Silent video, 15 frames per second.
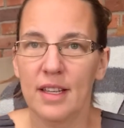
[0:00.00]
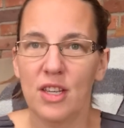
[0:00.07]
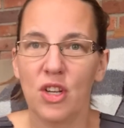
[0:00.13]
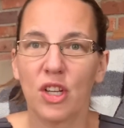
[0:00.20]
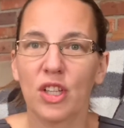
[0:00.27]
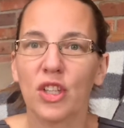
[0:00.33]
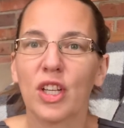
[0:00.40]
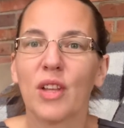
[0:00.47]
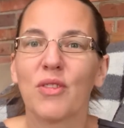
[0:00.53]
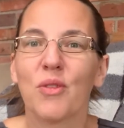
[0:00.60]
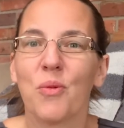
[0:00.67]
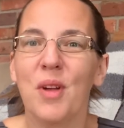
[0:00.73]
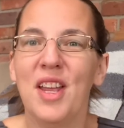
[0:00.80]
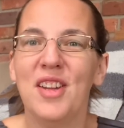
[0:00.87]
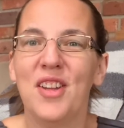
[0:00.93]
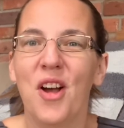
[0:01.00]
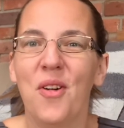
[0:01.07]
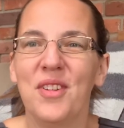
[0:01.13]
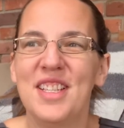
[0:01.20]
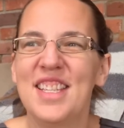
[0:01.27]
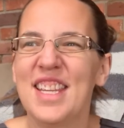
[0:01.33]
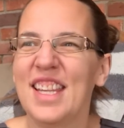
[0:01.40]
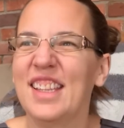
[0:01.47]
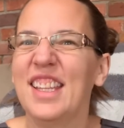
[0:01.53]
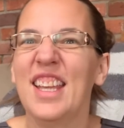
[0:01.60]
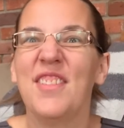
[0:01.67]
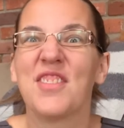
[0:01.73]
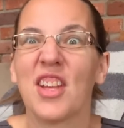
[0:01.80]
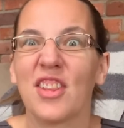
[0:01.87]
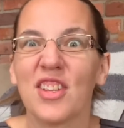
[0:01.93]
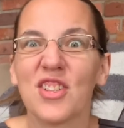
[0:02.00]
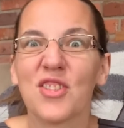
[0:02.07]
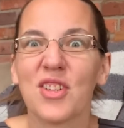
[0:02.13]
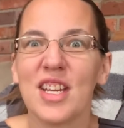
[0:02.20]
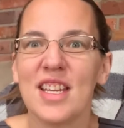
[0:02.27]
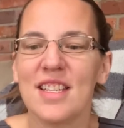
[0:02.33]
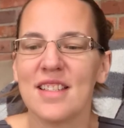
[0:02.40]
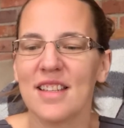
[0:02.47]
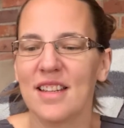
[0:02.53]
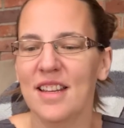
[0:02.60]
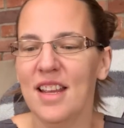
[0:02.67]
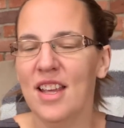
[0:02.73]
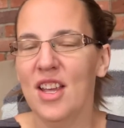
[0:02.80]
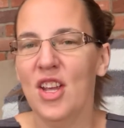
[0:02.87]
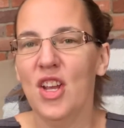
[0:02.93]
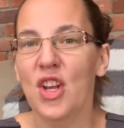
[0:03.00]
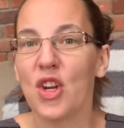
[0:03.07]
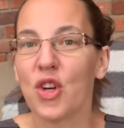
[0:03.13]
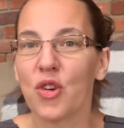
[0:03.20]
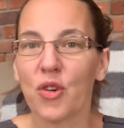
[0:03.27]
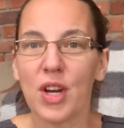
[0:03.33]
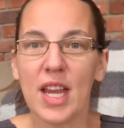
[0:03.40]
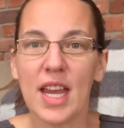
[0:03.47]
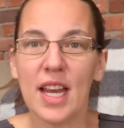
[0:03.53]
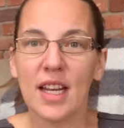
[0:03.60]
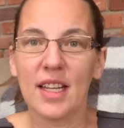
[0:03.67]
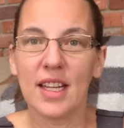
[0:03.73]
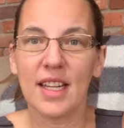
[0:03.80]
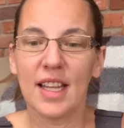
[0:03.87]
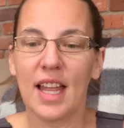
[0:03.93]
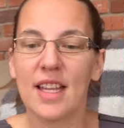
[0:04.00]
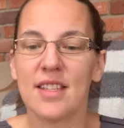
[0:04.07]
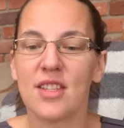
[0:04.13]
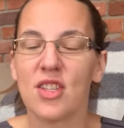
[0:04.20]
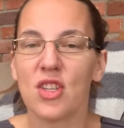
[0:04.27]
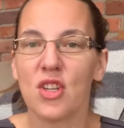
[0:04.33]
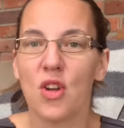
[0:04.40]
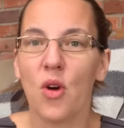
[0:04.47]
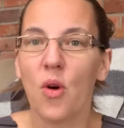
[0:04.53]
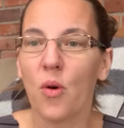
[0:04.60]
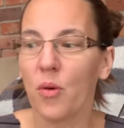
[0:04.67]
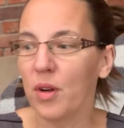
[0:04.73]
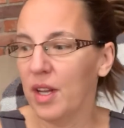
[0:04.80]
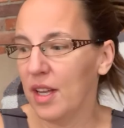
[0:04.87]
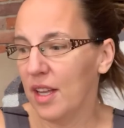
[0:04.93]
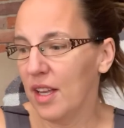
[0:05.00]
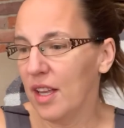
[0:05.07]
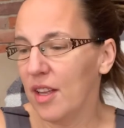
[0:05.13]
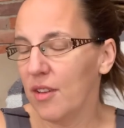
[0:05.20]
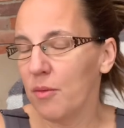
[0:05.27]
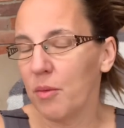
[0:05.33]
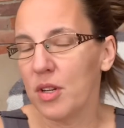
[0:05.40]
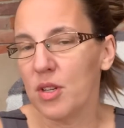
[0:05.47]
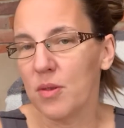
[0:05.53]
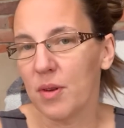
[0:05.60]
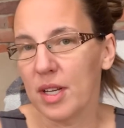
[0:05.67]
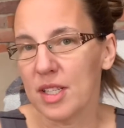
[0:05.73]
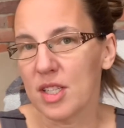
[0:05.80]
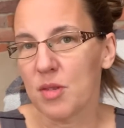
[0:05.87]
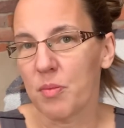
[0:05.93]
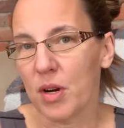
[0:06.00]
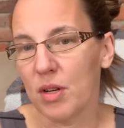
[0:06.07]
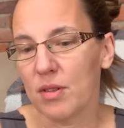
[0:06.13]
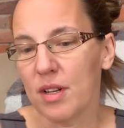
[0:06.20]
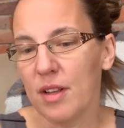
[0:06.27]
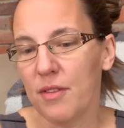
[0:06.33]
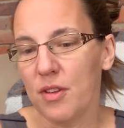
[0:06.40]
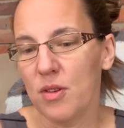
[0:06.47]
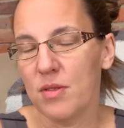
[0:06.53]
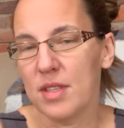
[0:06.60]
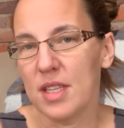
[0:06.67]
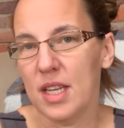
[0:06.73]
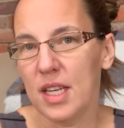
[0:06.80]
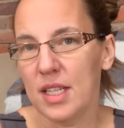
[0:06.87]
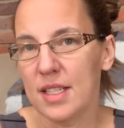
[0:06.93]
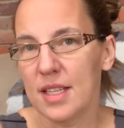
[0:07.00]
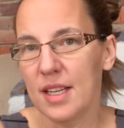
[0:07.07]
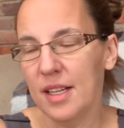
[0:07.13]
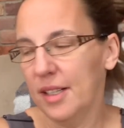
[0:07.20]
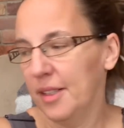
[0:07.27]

You can look out the window and see leaves on the trees and green and less snow. When you sprout a few seeds,